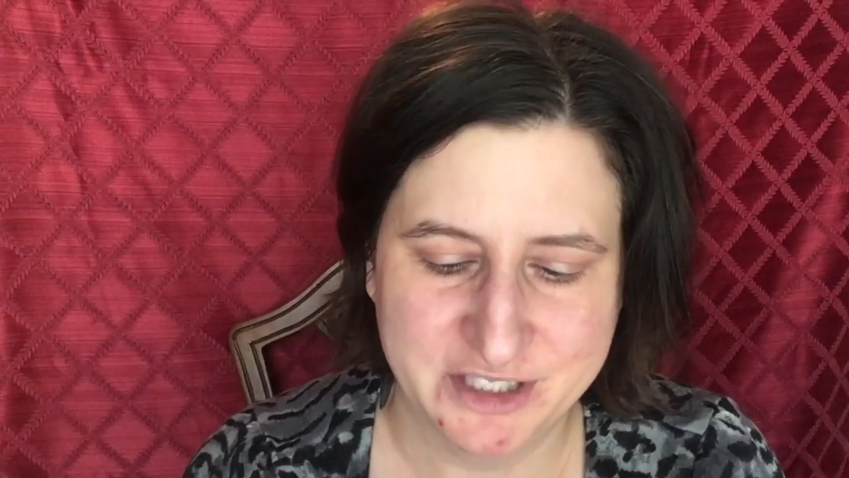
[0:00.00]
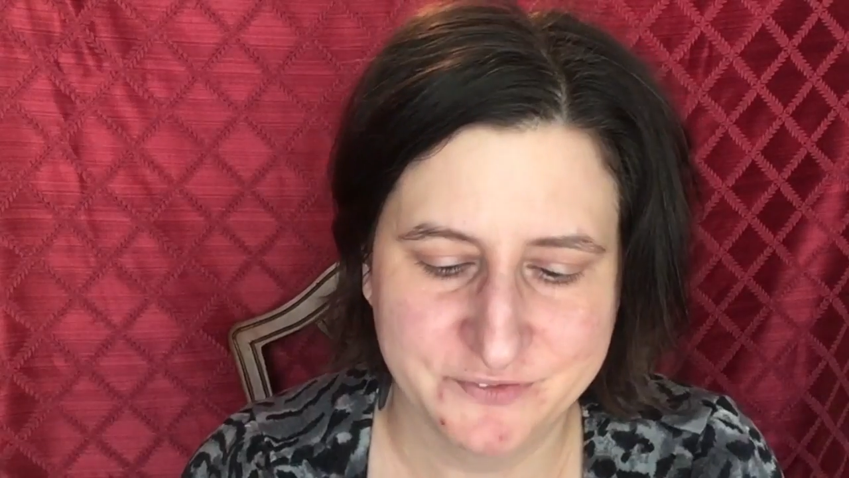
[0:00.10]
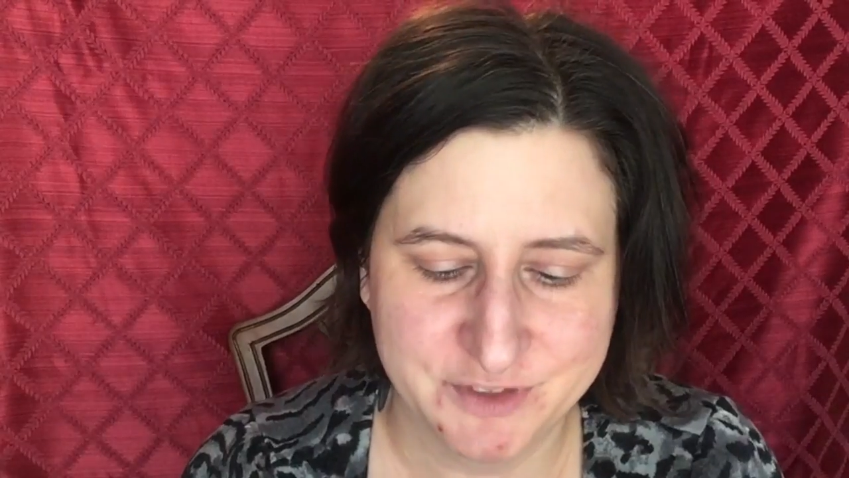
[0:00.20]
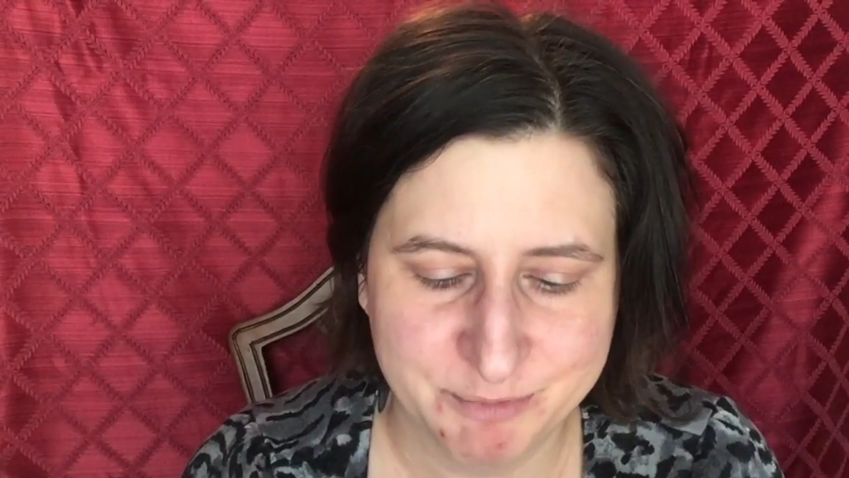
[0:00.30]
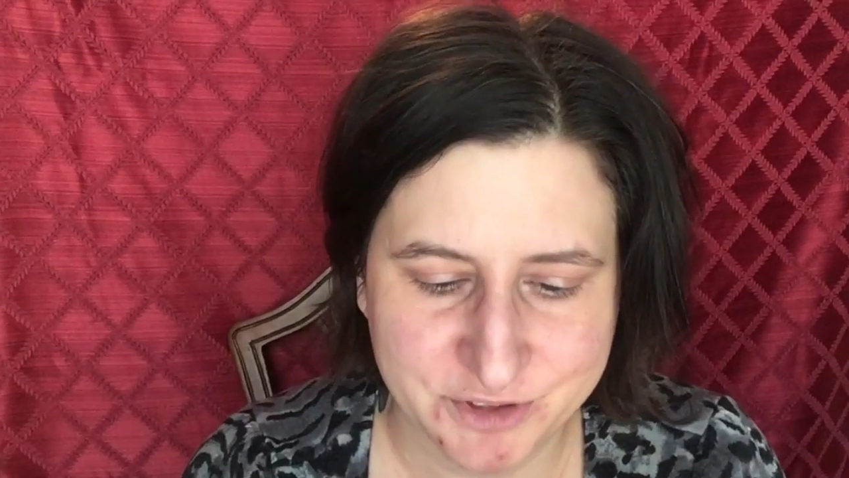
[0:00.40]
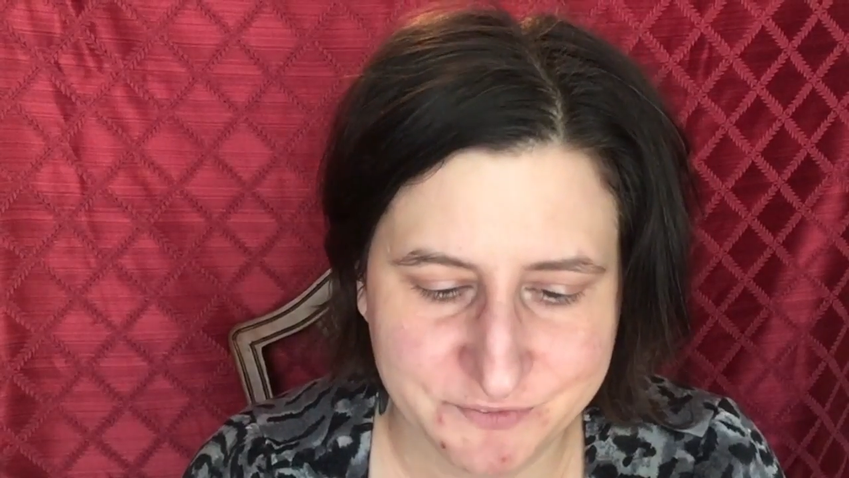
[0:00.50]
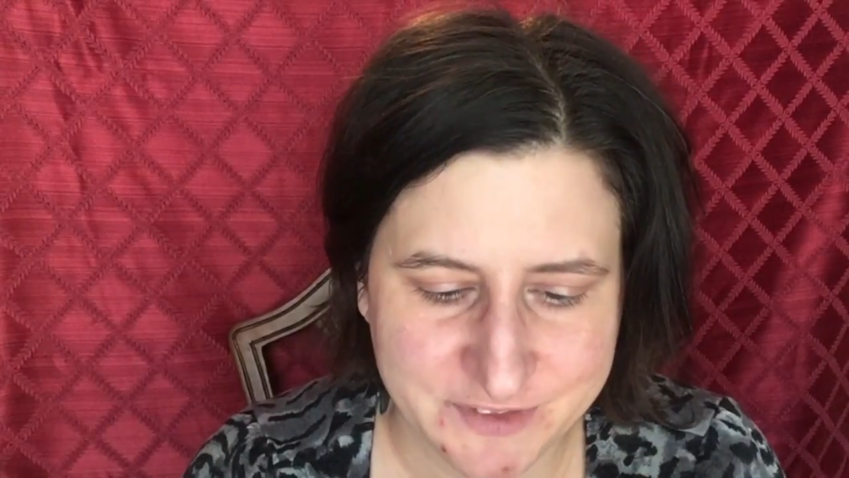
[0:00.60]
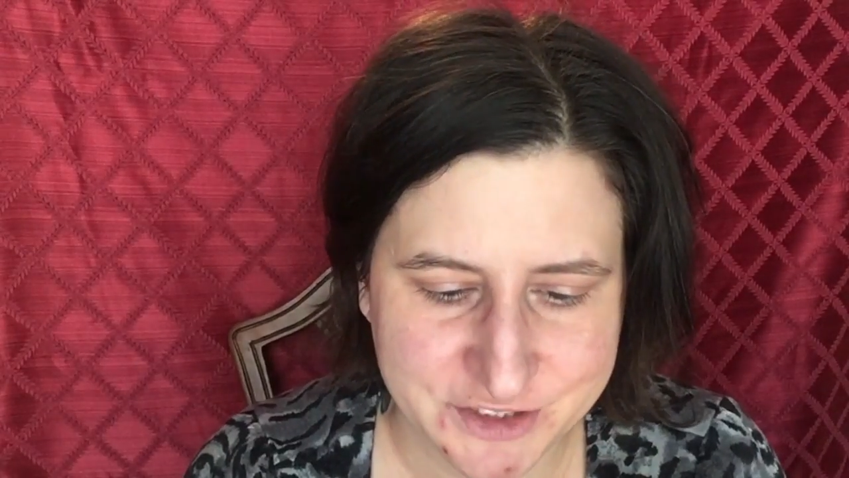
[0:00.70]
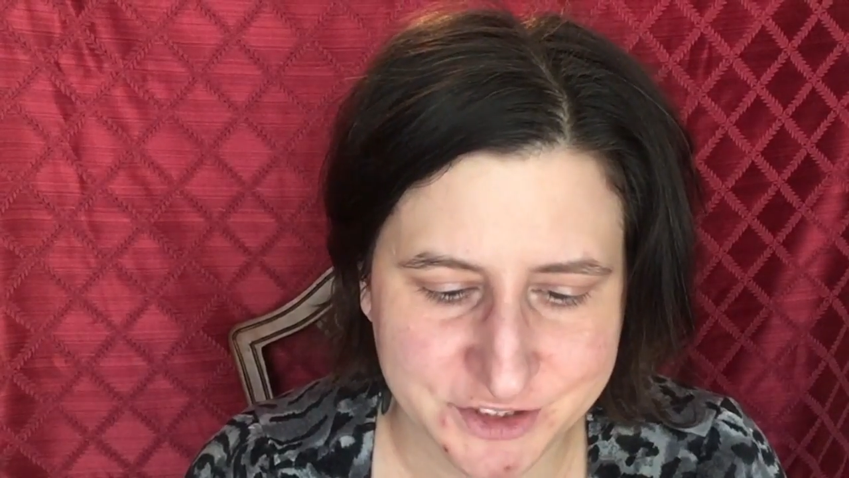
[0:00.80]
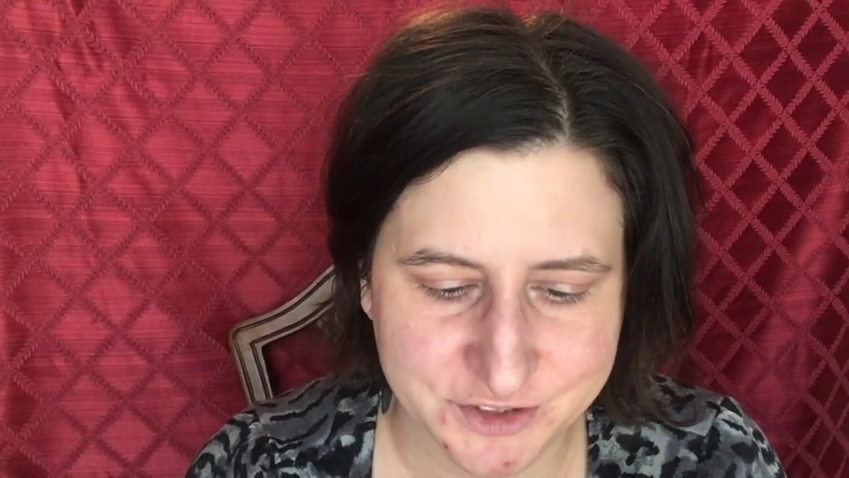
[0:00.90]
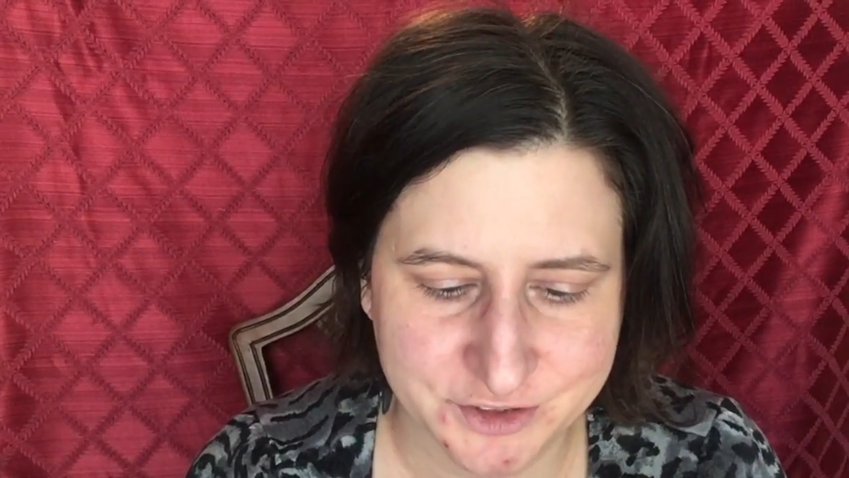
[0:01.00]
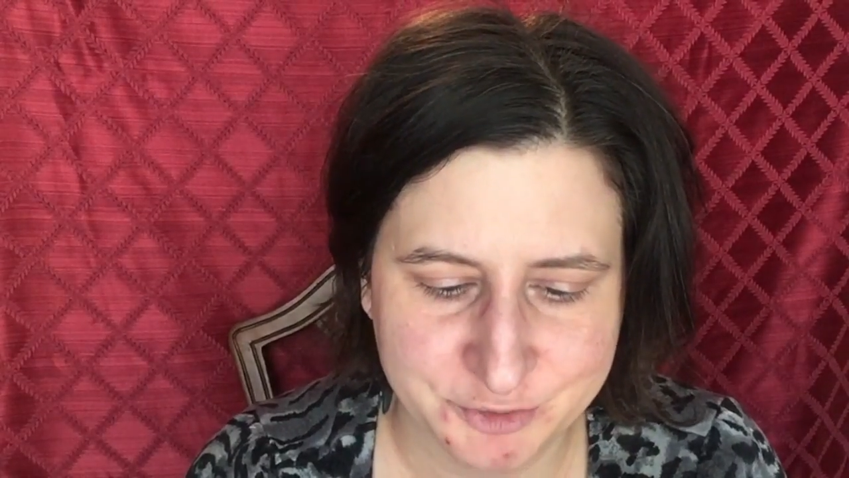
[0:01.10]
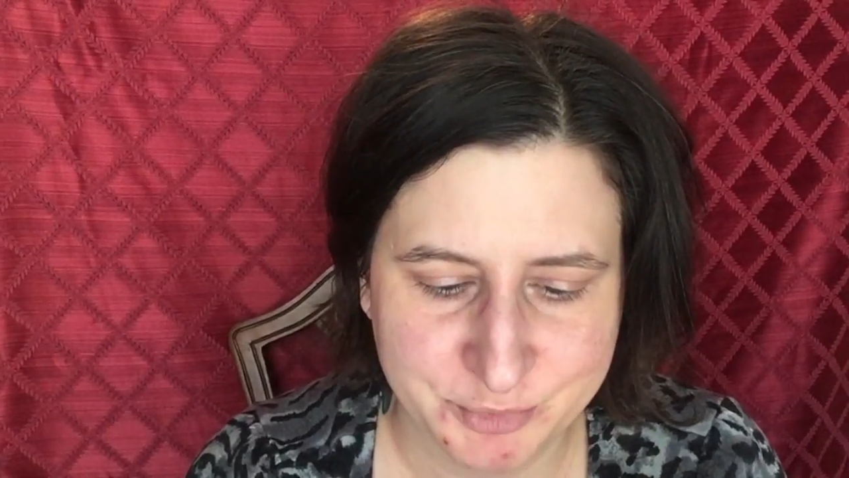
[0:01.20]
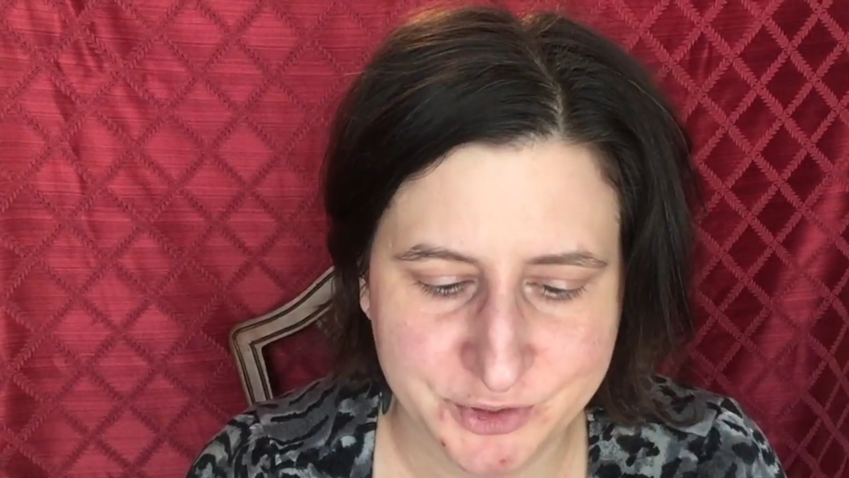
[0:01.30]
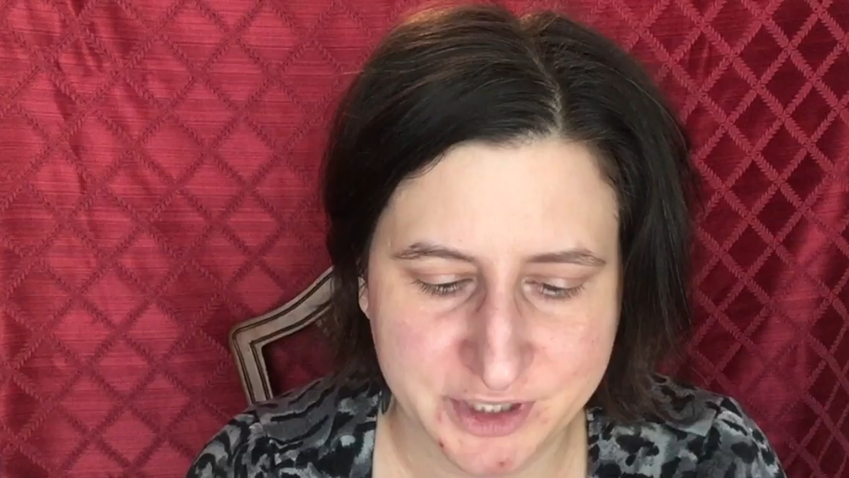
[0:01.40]
Benefit
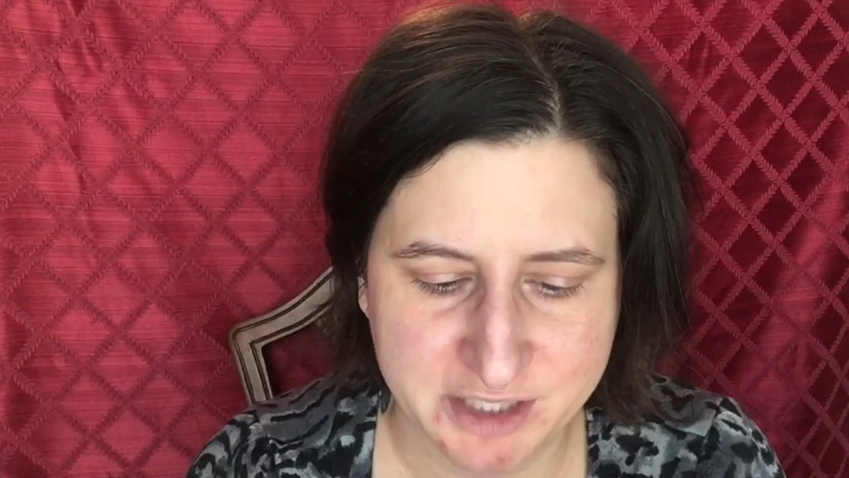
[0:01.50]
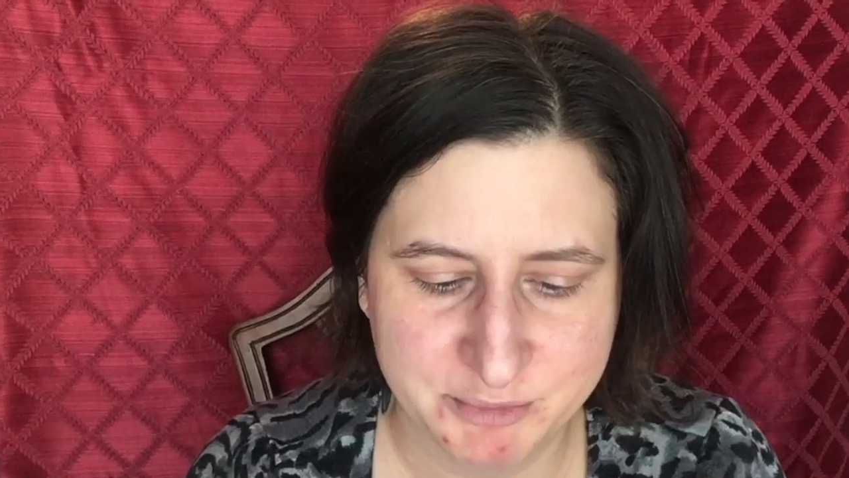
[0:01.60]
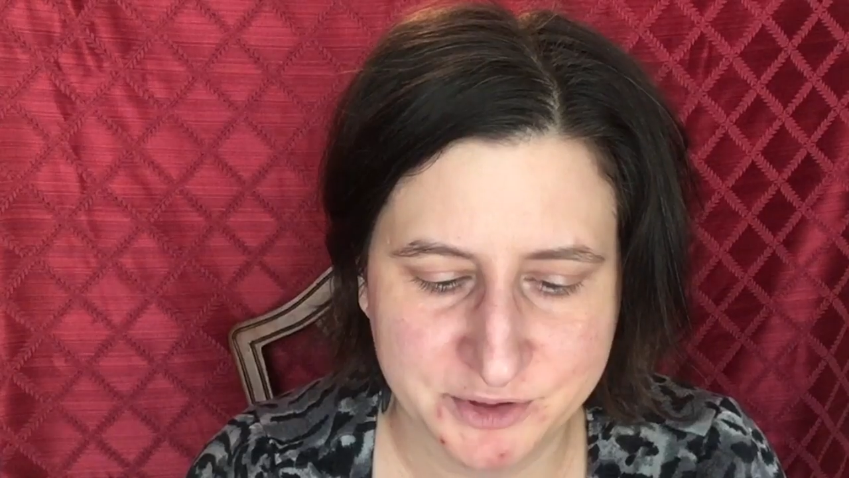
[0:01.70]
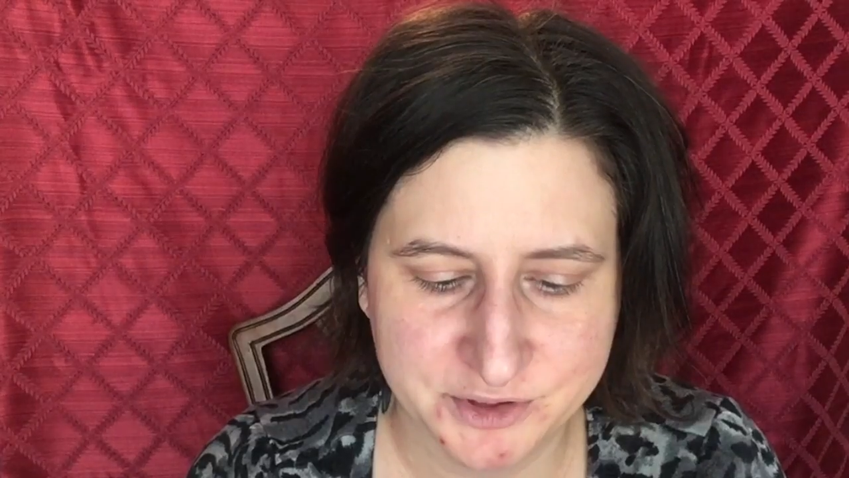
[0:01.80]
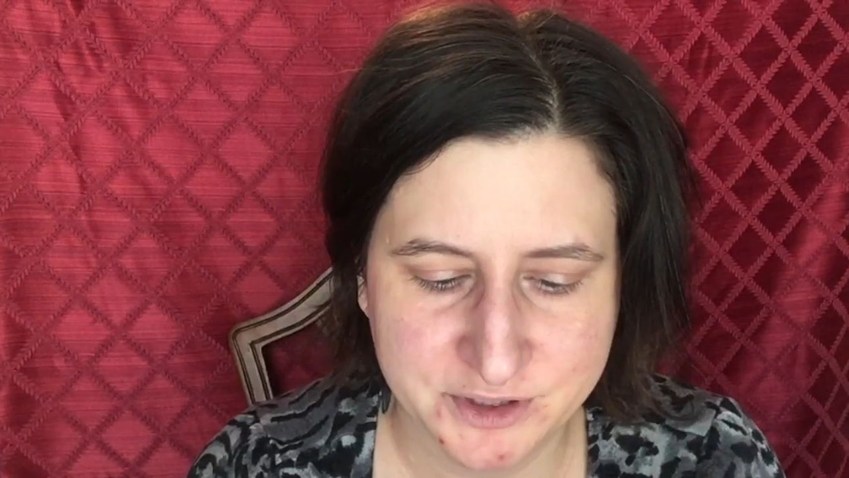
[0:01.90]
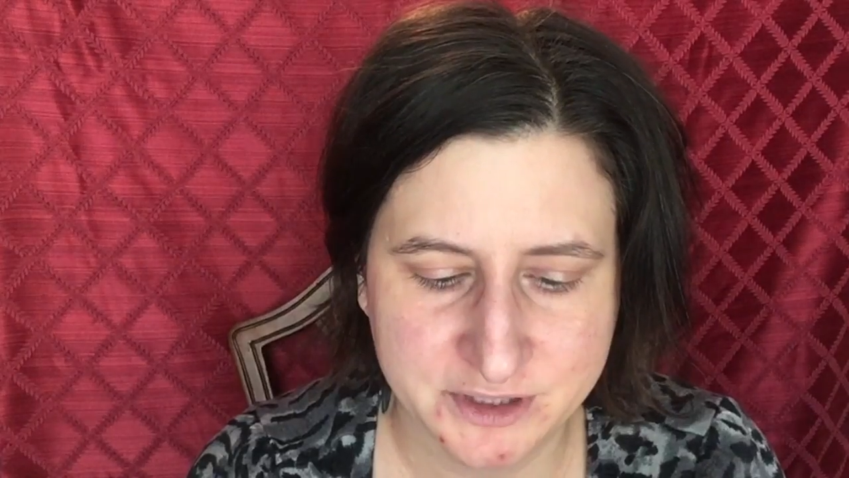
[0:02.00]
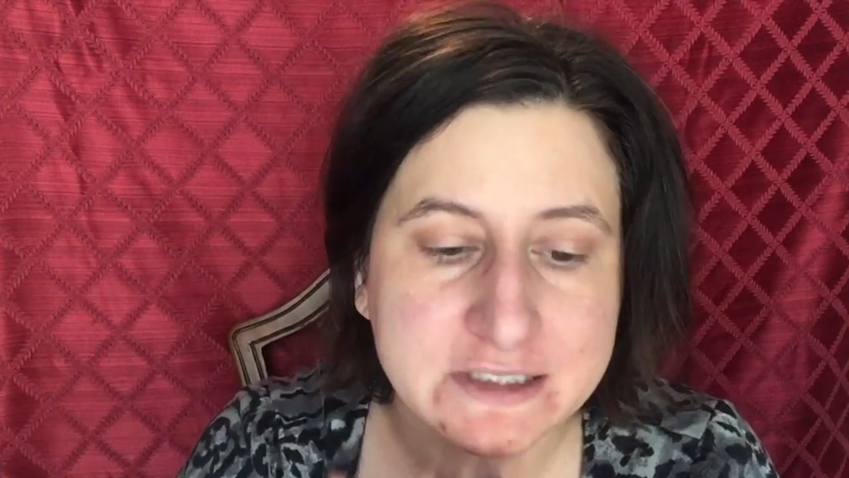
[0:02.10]
Professional primer.